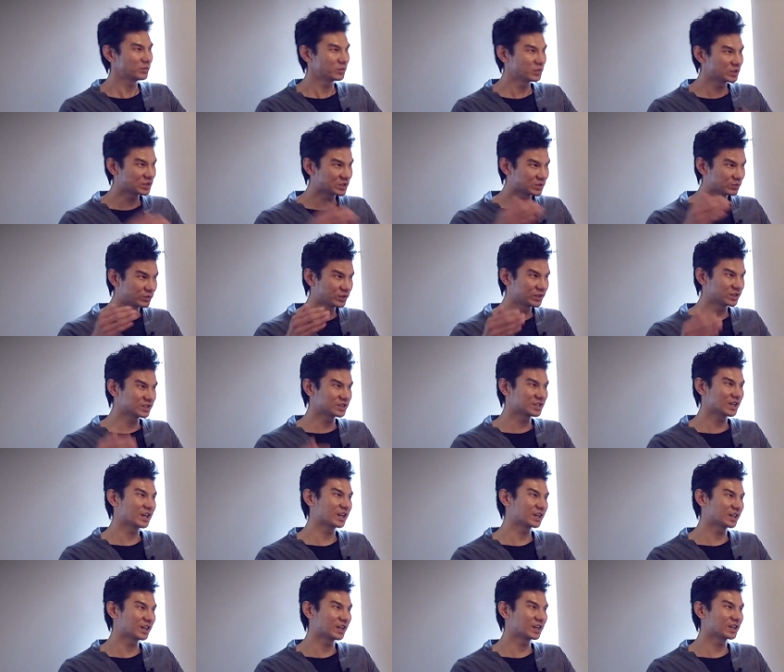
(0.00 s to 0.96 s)
between
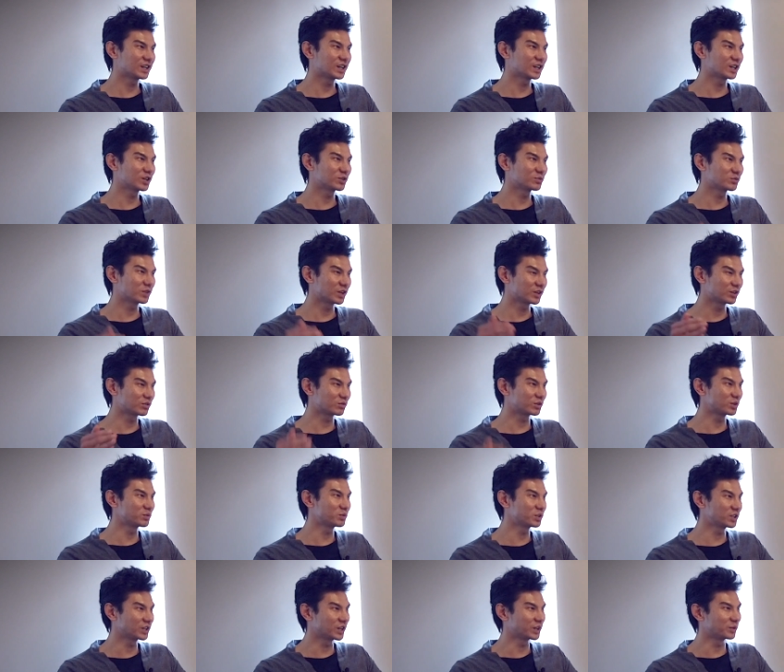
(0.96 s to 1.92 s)
10 a.m. and
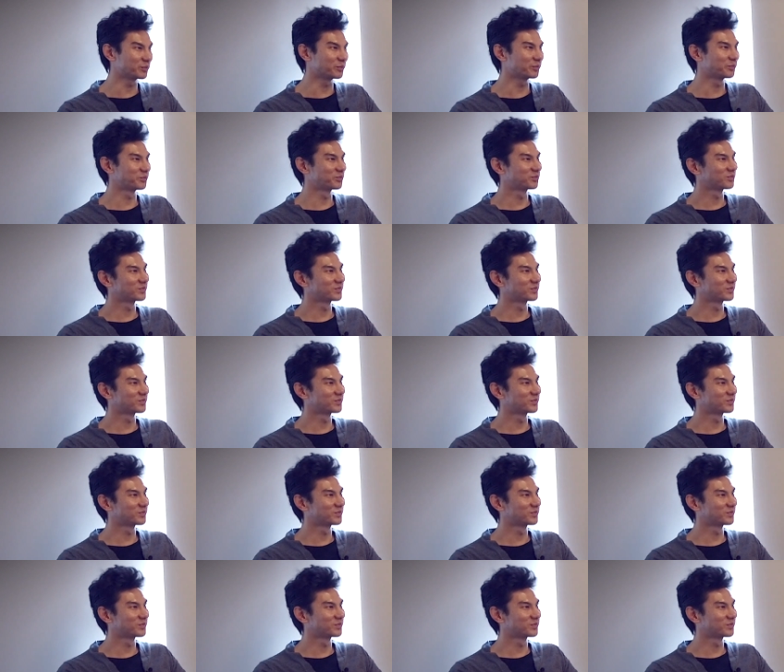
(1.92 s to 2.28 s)
3 p.m.